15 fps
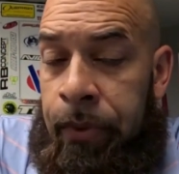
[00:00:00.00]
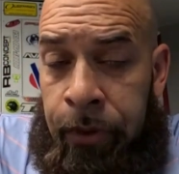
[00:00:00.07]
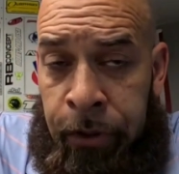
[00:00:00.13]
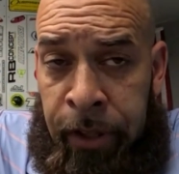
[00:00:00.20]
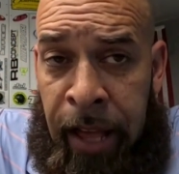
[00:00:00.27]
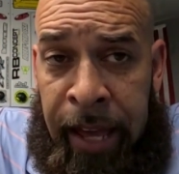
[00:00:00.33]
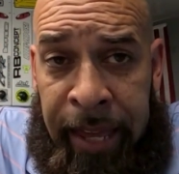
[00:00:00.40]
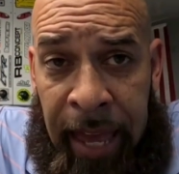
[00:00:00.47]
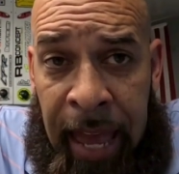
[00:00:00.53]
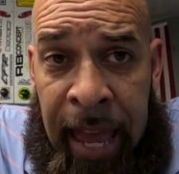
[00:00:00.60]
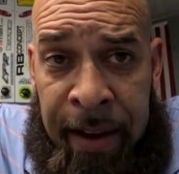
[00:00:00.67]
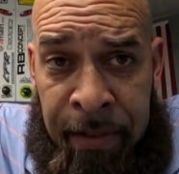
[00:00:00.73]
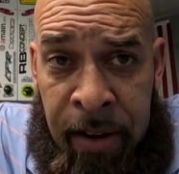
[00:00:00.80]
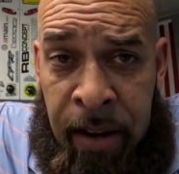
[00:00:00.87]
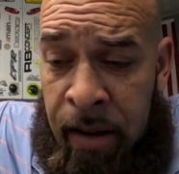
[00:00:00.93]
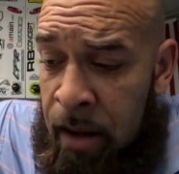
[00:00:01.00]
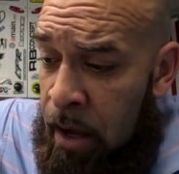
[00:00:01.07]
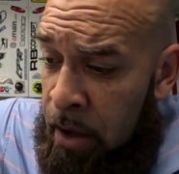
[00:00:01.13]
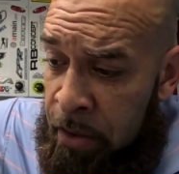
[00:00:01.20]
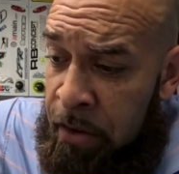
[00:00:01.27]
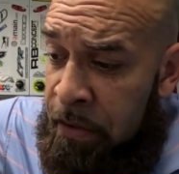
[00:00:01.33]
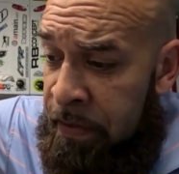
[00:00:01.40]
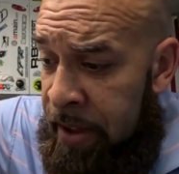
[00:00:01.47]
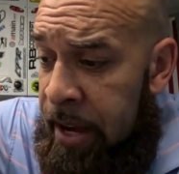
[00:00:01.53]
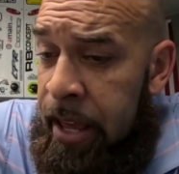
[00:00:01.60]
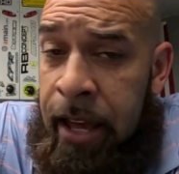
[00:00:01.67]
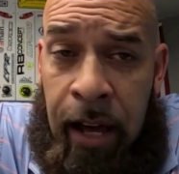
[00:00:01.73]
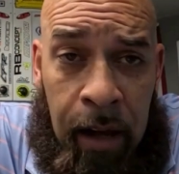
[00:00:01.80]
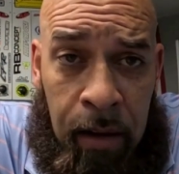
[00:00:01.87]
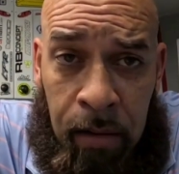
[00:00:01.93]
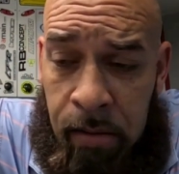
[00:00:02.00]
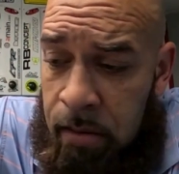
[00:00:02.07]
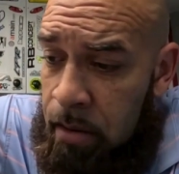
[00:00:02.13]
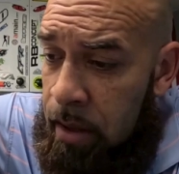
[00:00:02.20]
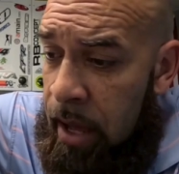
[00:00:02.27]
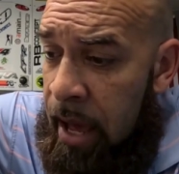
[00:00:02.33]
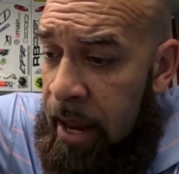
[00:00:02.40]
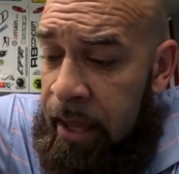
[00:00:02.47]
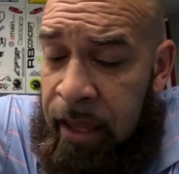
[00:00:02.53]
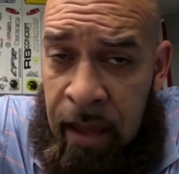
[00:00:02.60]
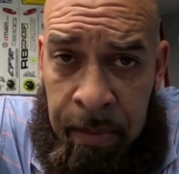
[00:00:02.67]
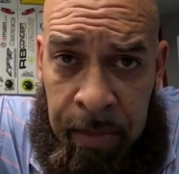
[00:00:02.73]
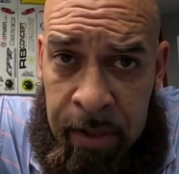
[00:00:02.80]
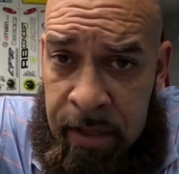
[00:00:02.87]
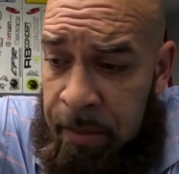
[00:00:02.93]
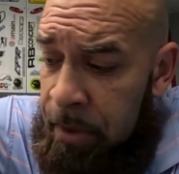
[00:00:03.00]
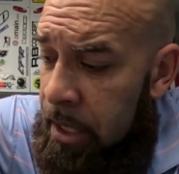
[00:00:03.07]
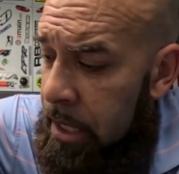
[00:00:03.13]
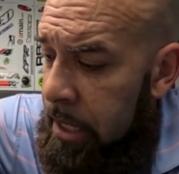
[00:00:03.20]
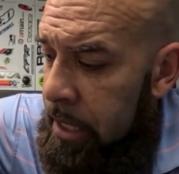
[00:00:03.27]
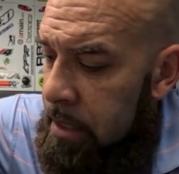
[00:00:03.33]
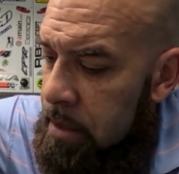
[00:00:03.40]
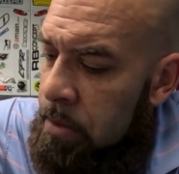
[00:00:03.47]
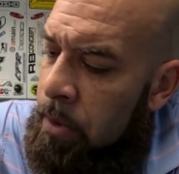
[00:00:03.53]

Like every other video, I had to get me some goodies.